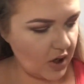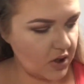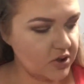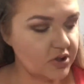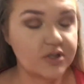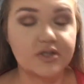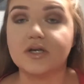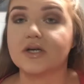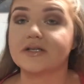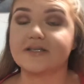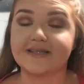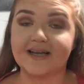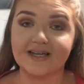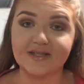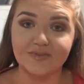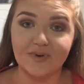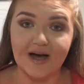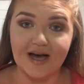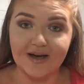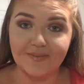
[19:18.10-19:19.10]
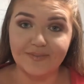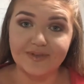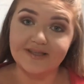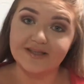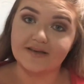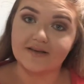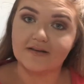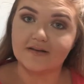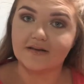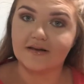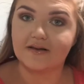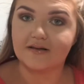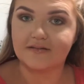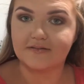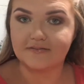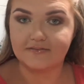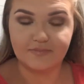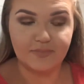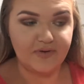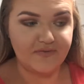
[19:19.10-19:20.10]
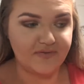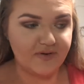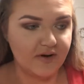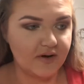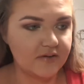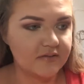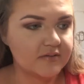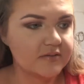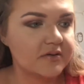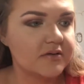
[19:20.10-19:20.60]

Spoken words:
just because that's what I particularly prefer.